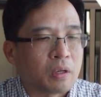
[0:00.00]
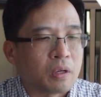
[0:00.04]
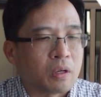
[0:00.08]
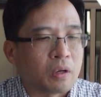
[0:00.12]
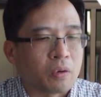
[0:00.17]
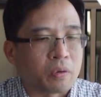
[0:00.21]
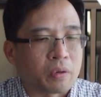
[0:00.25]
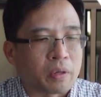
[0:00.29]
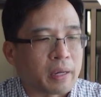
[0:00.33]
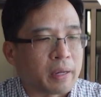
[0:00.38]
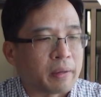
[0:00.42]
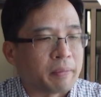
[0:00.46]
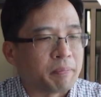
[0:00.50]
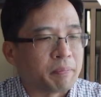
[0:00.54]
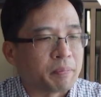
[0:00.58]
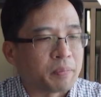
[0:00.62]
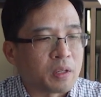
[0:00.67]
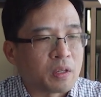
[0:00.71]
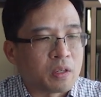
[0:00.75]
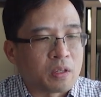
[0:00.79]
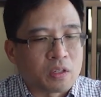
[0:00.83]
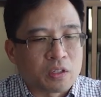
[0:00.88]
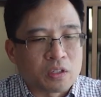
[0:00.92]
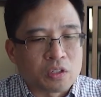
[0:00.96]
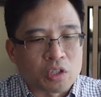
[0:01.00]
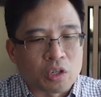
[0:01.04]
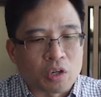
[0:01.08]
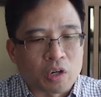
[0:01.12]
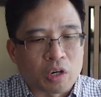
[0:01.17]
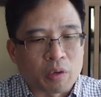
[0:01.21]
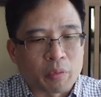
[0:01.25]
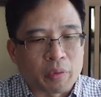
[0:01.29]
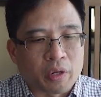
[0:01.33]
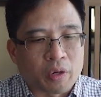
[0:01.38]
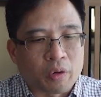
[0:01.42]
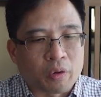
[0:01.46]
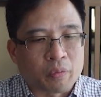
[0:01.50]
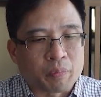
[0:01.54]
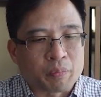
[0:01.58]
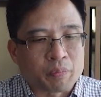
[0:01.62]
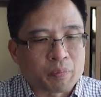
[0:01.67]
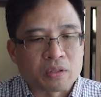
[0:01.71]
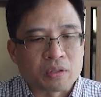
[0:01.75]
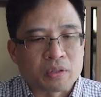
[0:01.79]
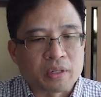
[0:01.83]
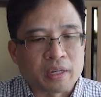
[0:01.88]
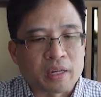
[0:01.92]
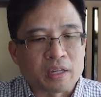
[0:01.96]
Okay, so here we go.
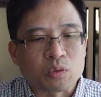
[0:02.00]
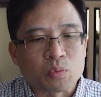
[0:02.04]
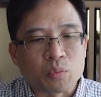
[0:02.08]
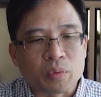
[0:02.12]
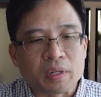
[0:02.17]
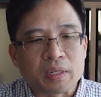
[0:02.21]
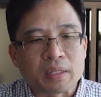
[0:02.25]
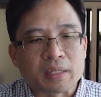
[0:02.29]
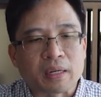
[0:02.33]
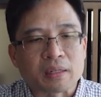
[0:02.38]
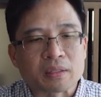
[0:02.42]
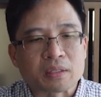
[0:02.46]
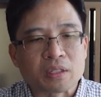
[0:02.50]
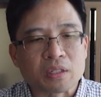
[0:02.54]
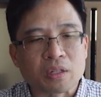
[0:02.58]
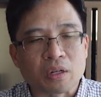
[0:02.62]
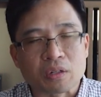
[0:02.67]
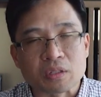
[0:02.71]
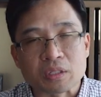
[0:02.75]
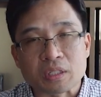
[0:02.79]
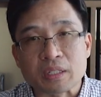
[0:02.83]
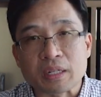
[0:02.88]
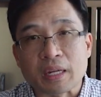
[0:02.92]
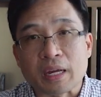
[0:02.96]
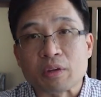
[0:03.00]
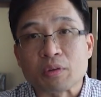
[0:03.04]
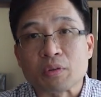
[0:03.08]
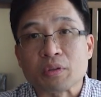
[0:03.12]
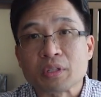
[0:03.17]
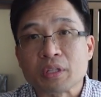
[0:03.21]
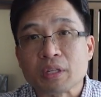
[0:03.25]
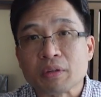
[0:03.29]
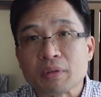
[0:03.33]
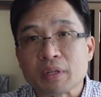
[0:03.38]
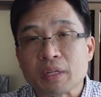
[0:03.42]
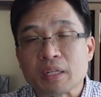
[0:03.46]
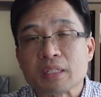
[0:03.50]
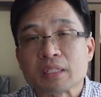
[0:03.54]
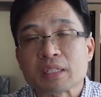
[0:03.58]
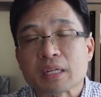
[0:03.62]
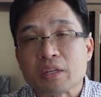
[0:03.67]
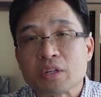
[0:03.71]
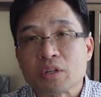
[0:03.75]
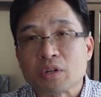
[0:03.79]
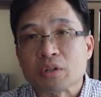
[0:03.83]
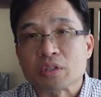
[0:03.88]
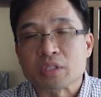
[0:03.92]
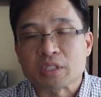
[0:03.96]
To get $20,000 in annual dividends
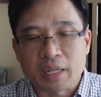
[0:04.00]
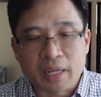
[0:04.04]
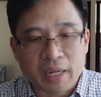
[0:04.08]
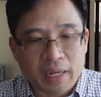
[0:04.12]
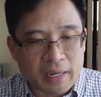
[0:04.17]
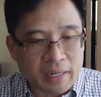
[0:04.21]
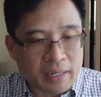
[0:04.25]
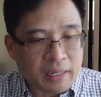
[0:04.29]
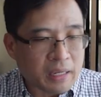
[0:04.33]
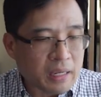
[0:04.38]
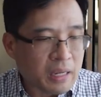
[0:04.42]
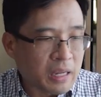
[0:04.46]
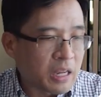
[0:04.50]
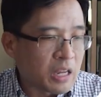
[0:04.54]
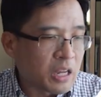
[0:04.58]
at year 10,